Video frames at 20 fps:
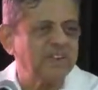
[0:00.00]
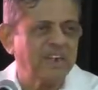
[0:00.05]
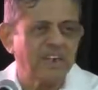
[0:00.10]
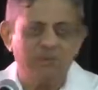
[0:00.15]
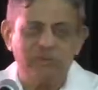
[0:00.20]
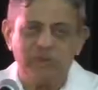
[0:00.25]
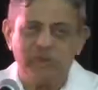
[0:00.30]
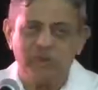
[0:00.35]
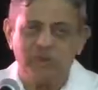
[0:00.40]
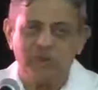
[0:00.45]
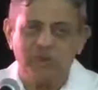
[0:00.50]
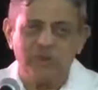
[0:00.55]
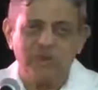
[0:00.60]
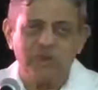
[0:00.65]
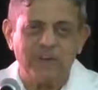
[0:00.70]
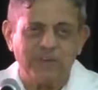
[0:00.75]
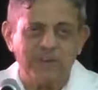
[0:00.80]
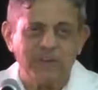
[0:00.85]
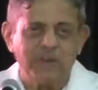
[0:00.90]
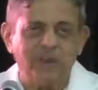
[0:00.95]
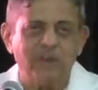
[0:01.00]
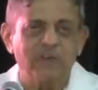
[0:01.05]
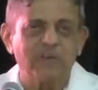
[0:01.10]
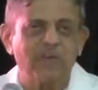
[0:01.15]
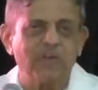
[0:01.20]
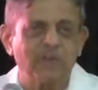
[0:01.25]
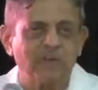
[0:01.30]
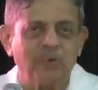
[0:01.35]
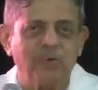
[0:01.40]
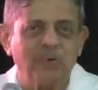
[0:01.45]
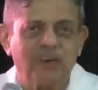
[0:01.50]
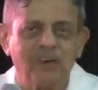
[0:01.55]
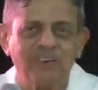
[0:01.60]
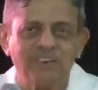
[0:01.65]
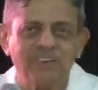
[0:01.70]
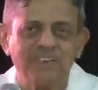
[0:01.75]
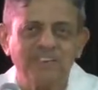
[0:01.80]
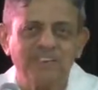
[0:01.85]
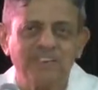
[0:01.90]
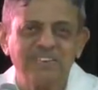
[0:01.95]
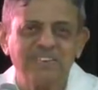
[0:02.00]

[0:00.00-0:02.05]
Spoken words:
and make good money out of yoga.